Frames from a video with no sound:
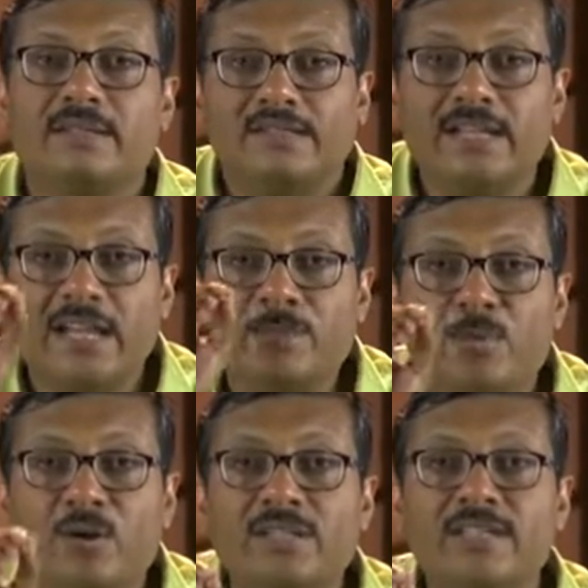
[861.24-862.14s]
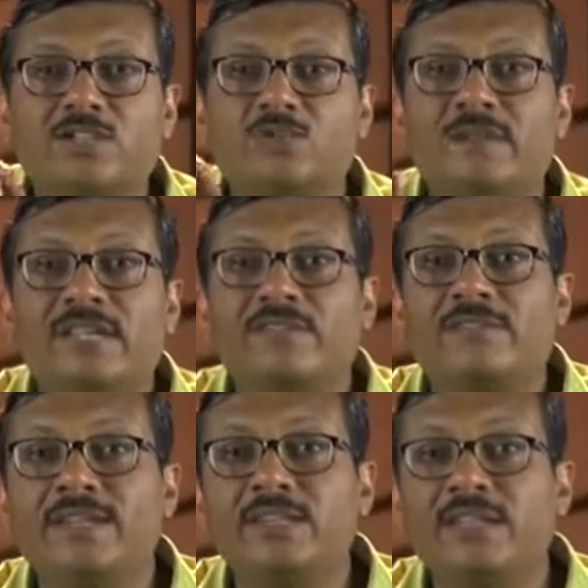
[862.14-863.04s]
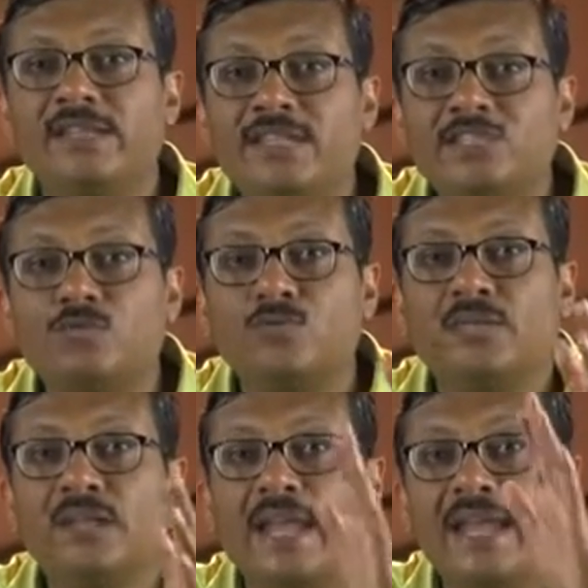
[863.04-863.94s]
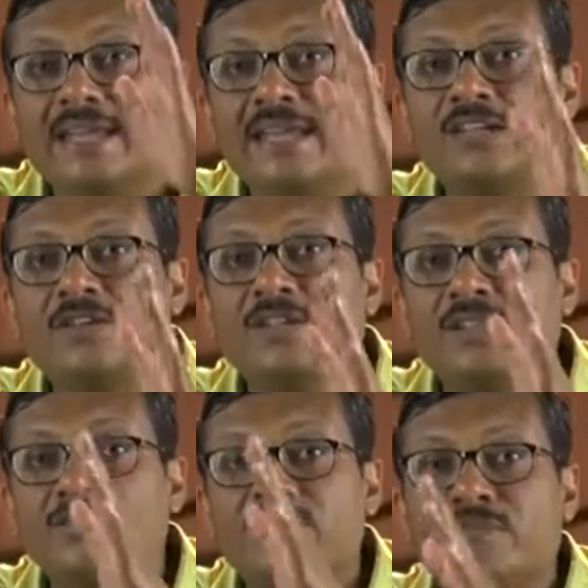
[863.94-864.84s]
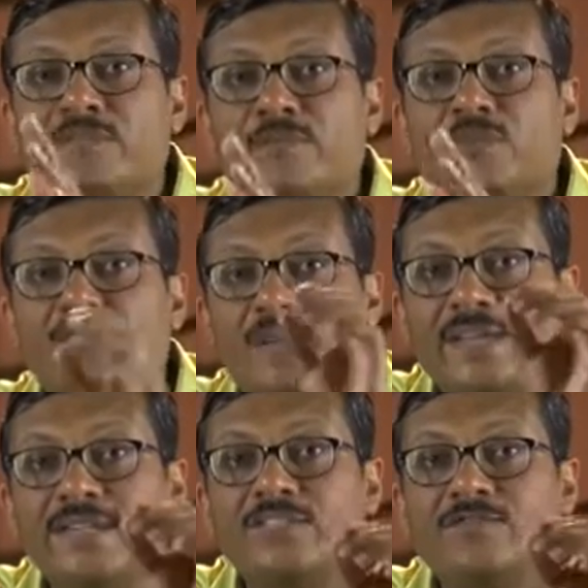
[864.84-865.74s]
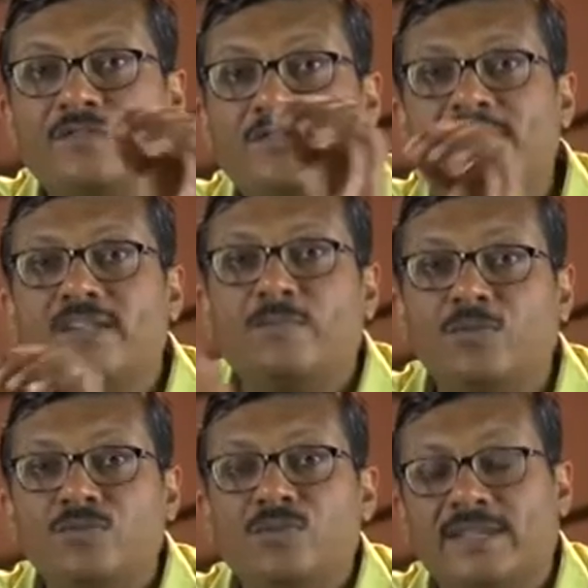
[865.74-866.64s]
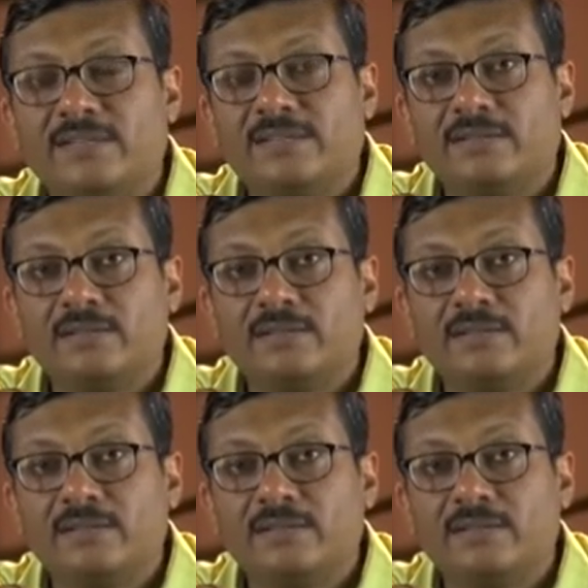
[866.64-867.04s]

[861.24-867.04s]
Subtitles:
The importance to be given is to the an inconclusive report varies from one report to another.